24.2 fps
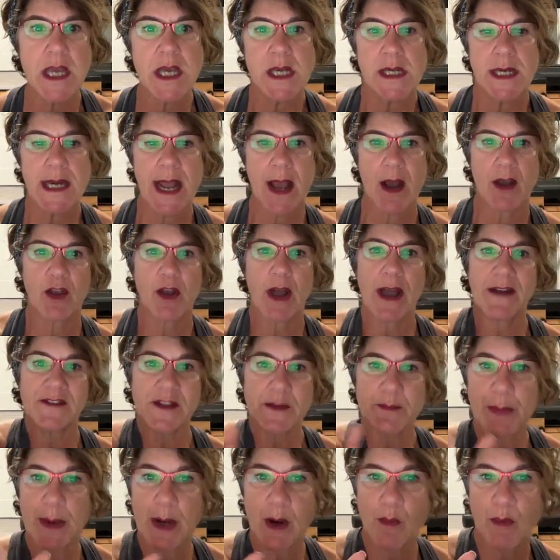Now, you'll have to
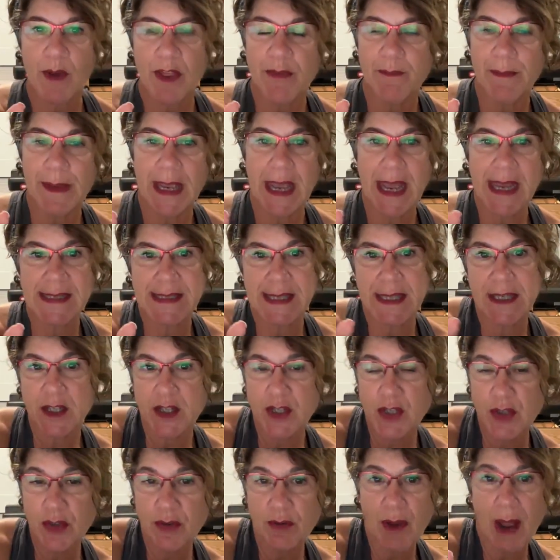bear with me as I
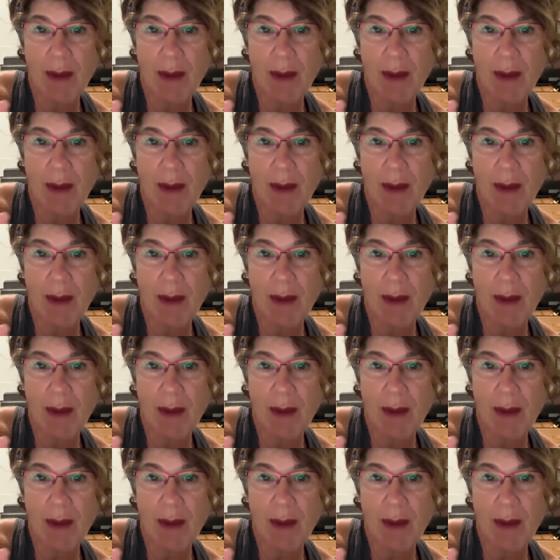do.